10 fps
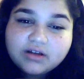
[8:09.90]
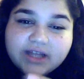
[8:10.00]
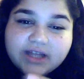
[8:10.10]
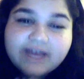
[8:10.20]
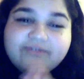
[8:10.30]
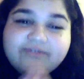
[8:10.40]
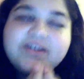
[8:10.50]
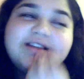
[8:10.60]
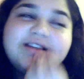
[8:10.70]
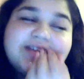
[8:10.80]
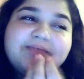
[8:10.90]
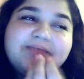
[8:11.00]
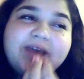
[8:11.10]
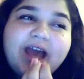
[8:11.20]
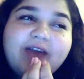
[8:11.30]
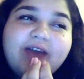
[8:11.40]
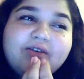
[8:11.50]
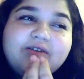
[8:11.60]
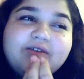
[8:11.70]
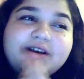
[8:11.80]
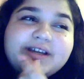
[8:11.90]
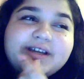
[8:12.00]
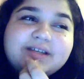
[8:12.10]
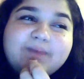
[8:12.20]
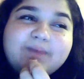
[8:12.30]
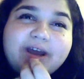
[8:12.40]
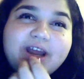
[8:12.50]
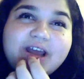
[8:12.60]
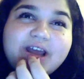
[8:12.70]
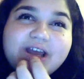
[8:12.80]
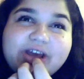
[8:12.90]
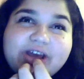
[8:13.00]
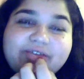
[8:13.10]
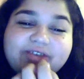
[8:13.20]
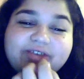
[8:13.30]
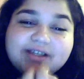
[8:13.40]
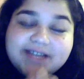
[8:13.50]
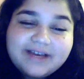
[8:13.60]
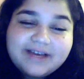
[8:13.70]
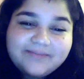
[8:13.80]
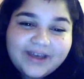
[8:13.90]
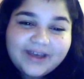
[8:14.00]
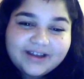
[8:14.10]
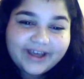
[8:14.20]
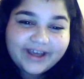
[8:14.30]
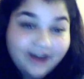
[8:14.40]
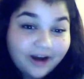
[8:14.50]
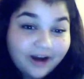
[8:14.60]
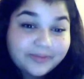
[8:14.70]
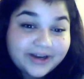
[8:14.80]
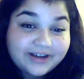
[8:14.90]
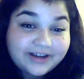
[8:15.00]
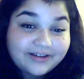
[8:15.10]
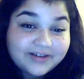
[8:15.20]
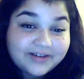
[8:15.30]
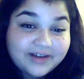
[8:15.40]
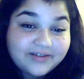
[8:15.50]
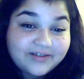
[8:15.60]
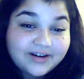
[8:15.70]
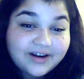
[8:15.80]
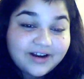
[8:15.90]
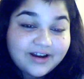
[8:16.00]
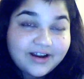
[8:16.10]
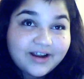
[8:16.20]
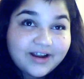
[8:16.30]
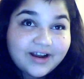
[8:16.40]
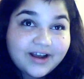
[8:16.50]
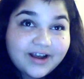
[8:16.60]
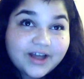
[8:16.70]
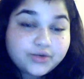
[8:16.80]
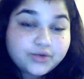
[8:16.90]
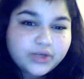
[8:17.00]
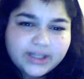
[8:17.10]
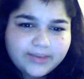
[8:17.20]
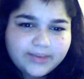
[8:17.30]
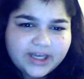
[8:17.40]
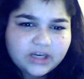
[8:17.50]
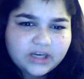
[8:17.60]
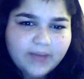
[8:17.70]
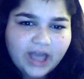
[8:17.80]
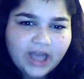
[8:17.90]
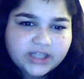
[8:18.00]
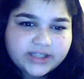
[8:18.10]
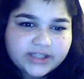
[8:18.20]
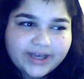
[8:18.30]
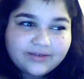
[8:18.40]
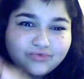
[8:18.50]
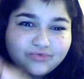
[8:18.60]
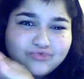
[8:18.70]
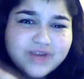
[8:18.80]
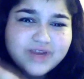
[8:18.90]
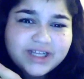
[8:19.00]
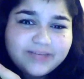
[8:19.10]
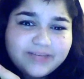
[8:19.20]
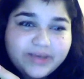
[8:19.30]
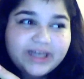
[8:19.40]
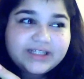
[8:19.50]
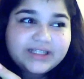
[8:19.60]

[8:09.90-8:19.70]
Like it feels like mink. I don't know what it is, but it feels like mink, like carpeting or whatever. And it's really big in the back. It's like really big.